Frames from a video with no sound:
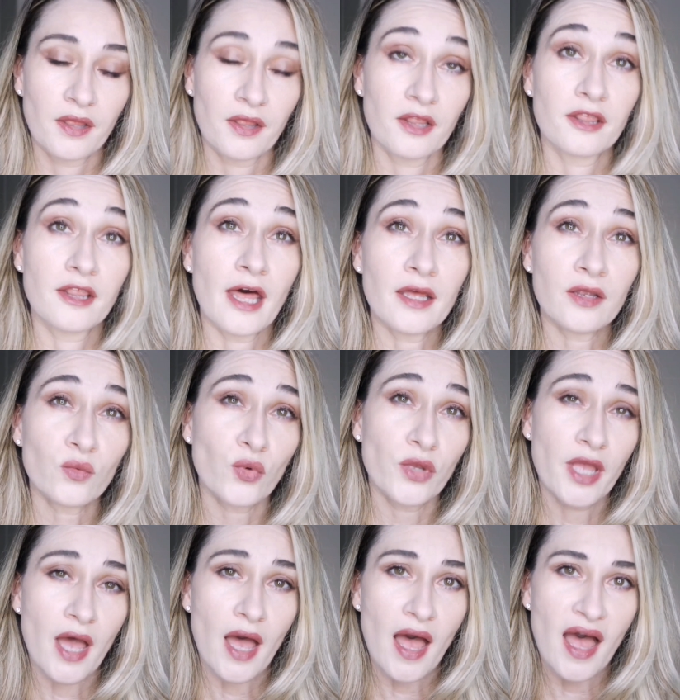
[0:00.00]
Then
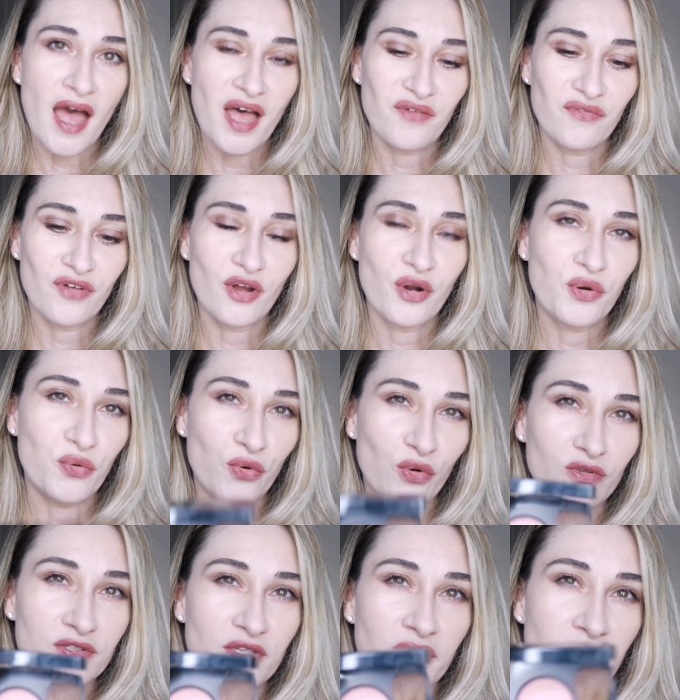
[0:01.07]
we have
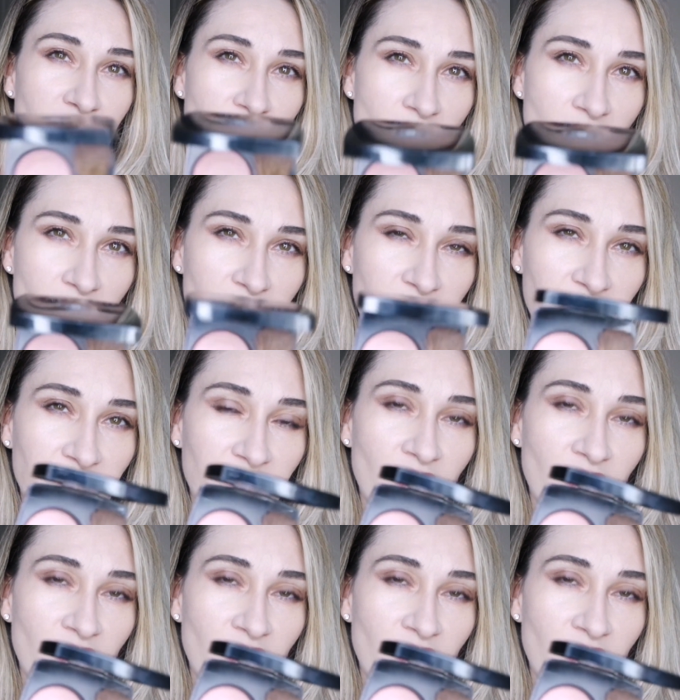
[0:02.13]
Rose Crème.